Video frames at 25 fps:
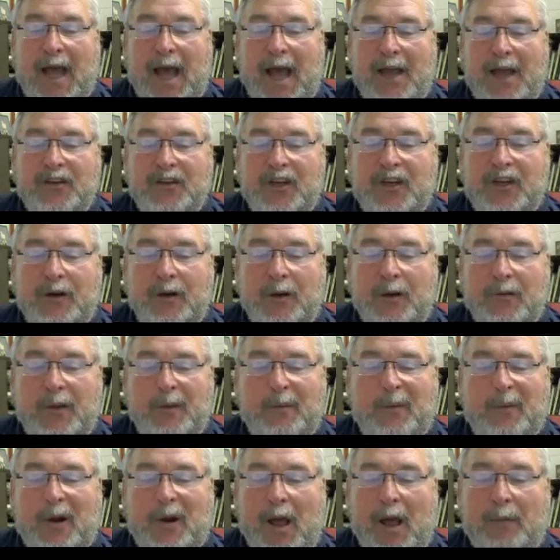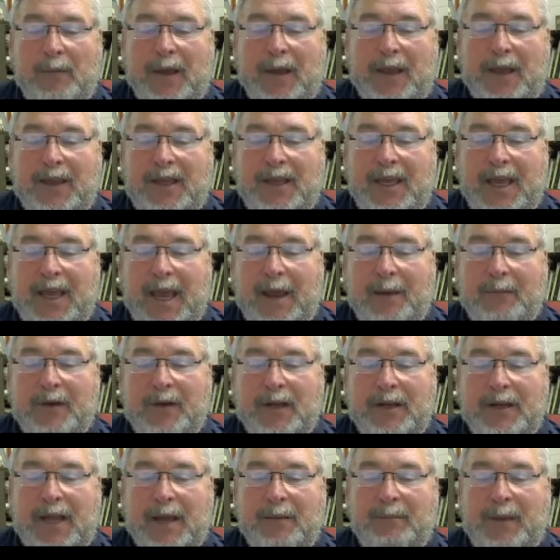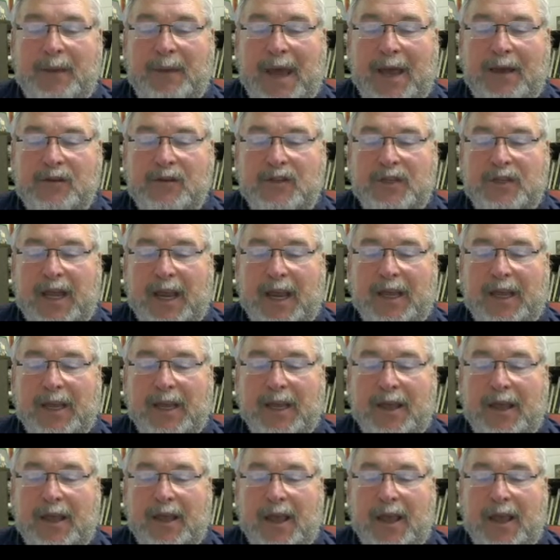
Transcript: idea of the problem in Camden and Pasquotank,